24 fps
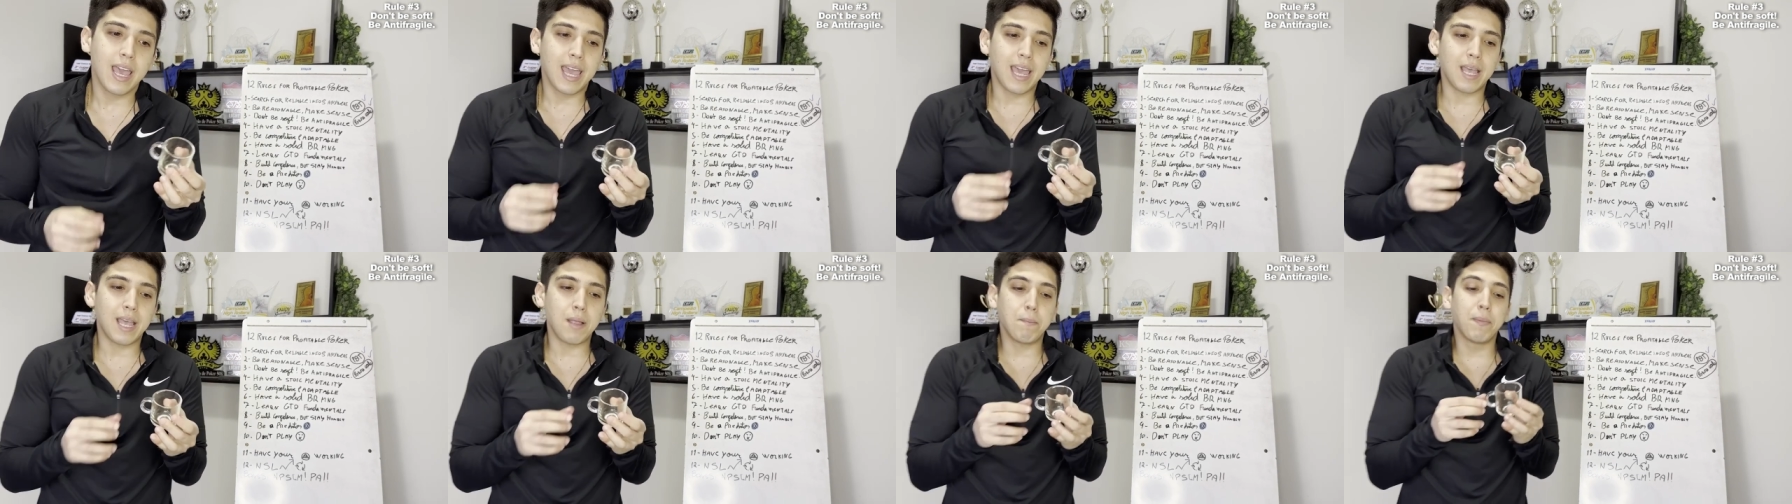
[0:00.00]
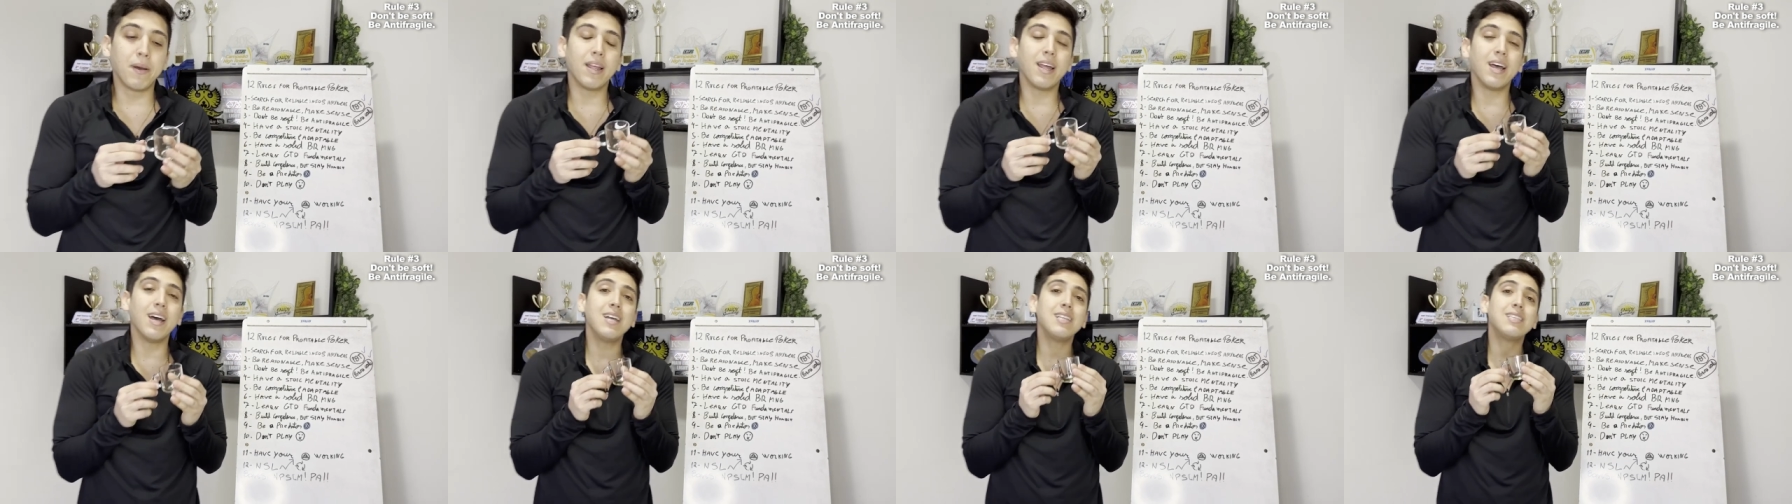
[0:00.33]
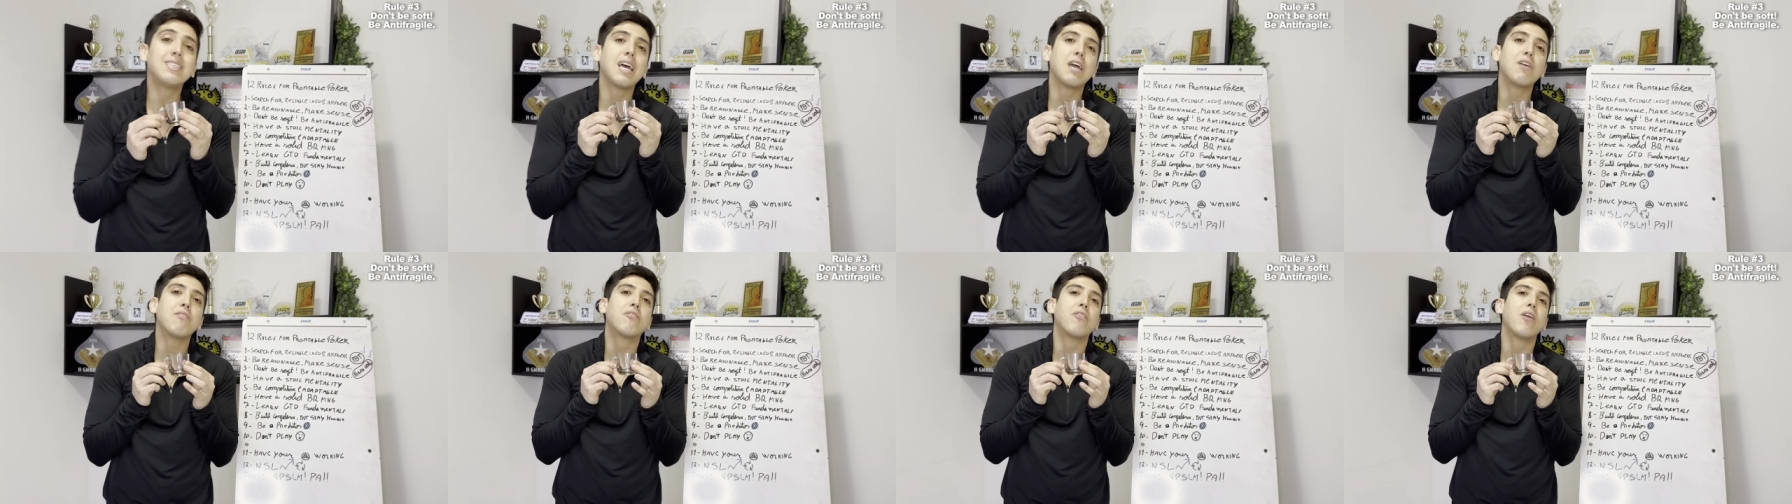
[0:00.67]
And but
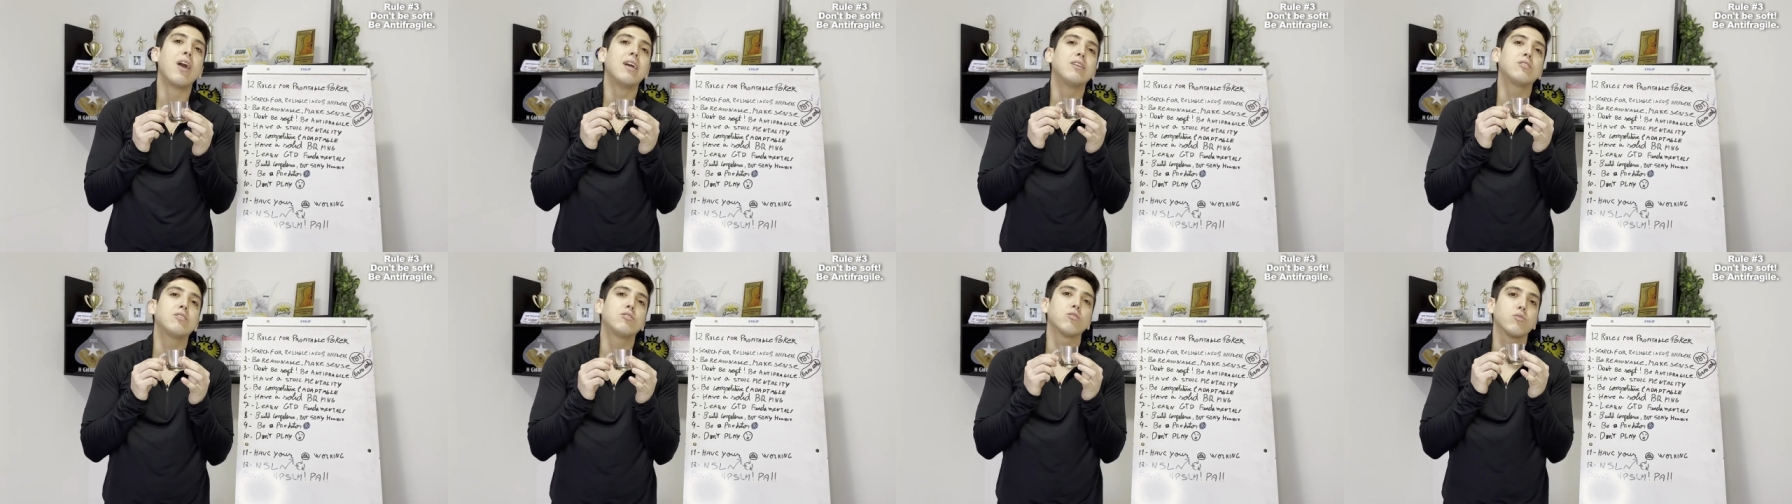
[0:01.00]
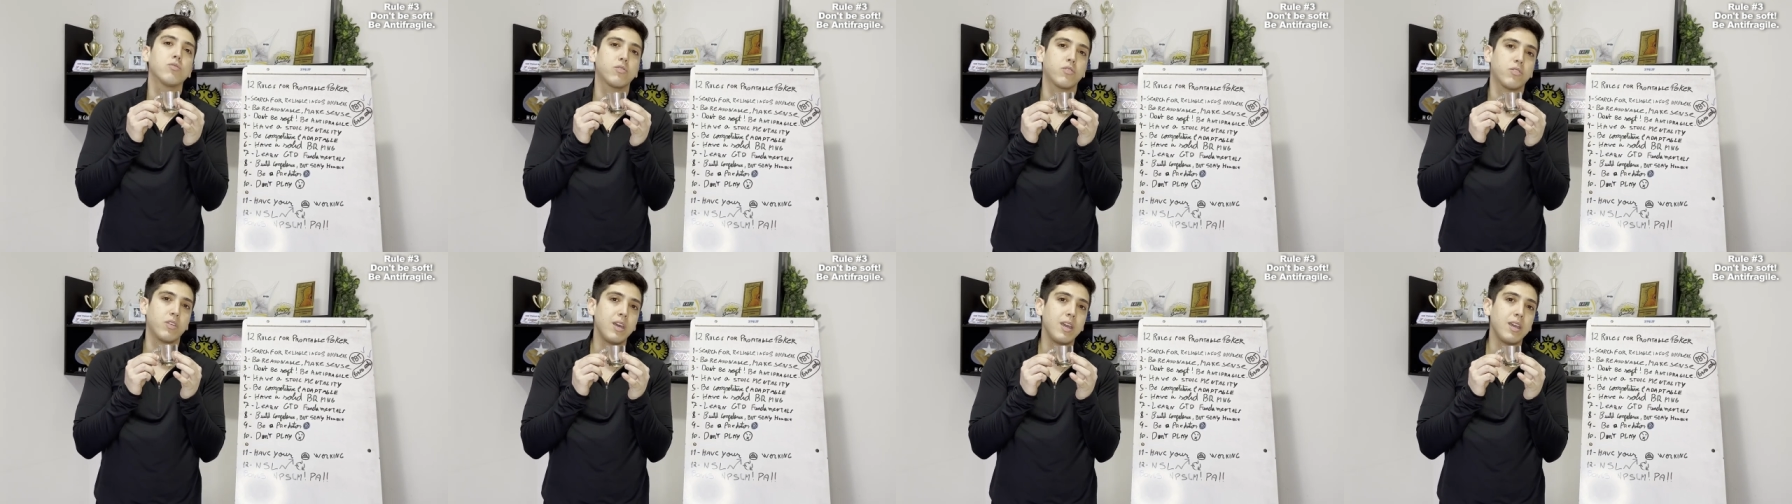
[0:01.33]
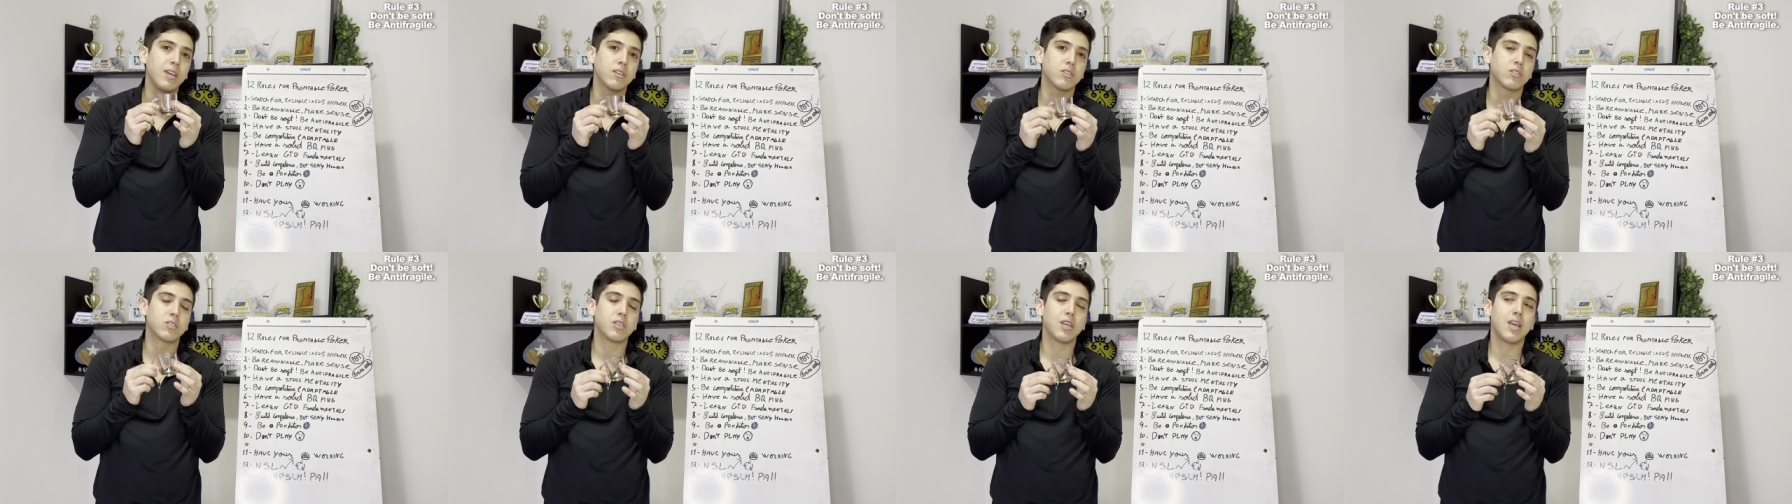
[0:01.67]
anti-fragile
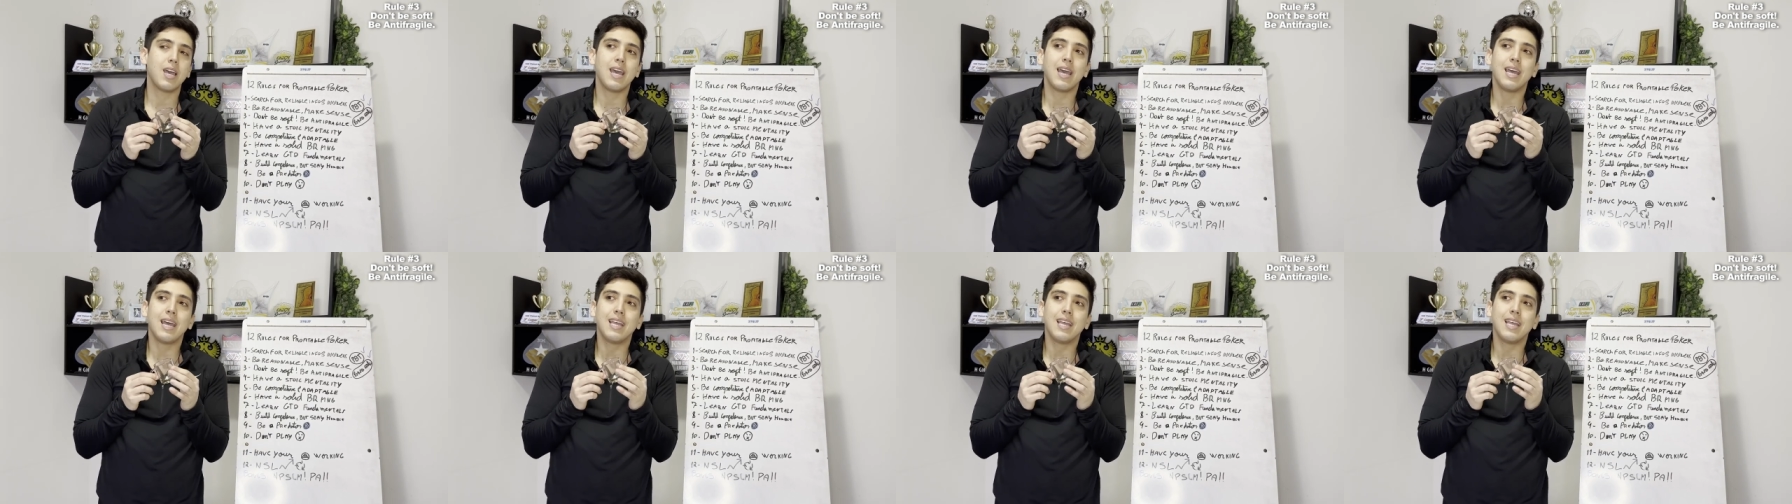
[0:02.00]
things,